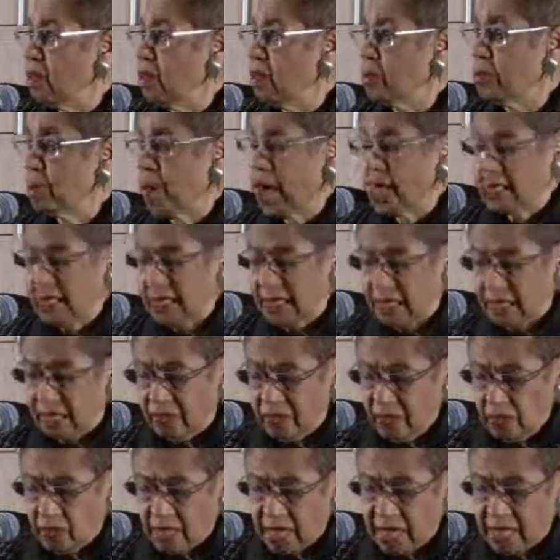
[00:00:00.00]
the President
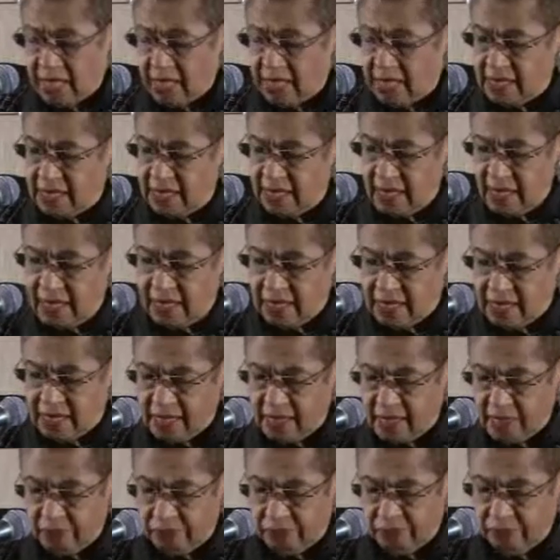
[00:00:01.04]
of the United
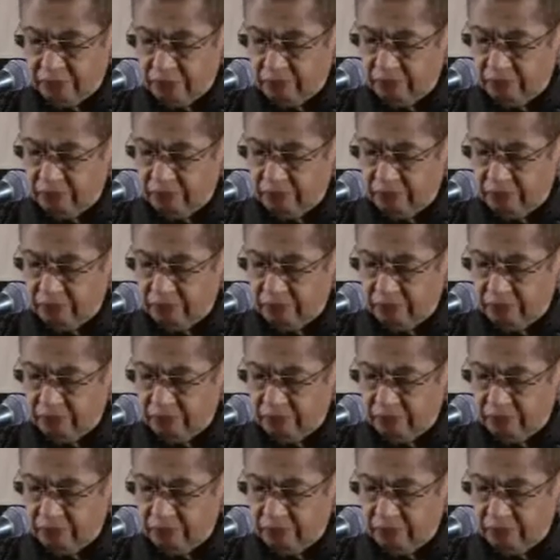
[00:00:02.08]
States,